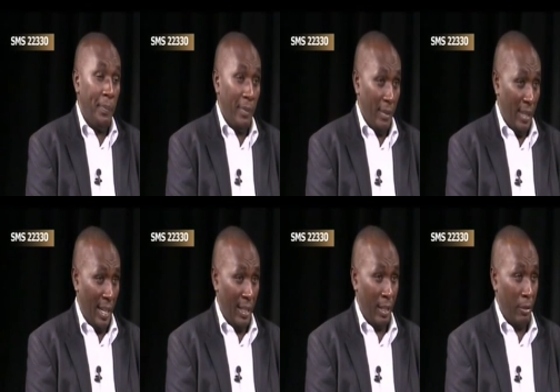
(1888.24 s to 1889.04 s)

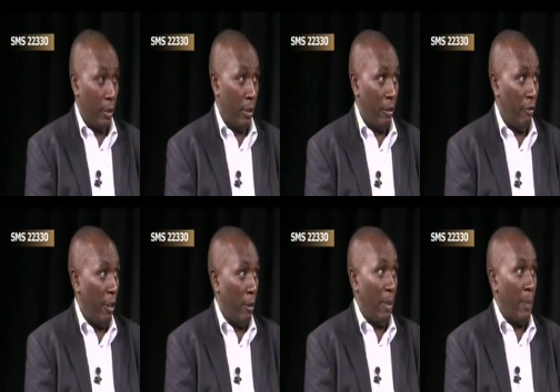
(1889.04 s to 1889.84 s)
Tegretol,
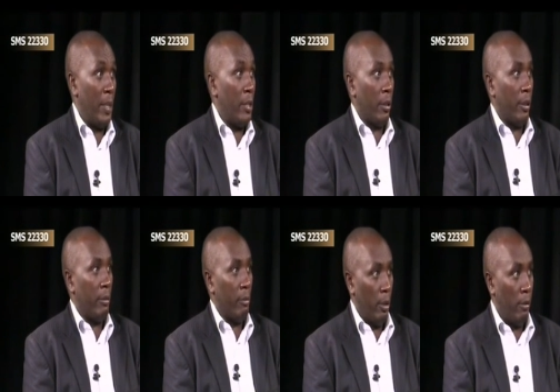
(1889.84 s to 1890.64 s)

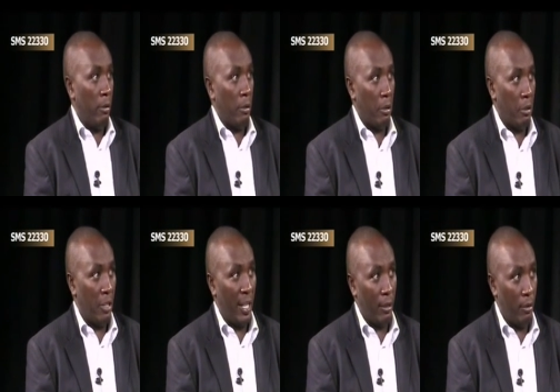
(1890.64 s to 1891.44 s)
phenobarbital. We use those
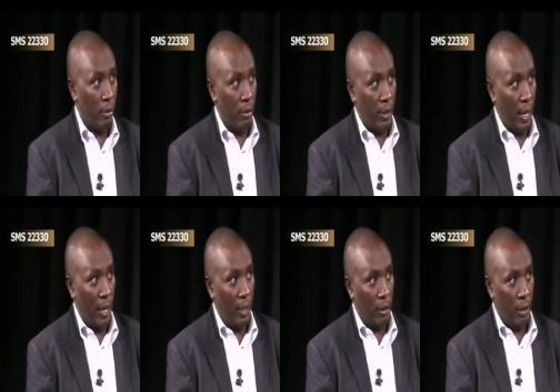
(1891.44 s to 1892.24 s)
drugs to try
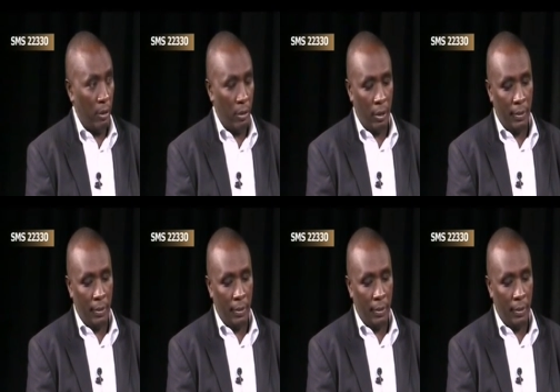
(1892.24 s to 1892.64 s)
and control.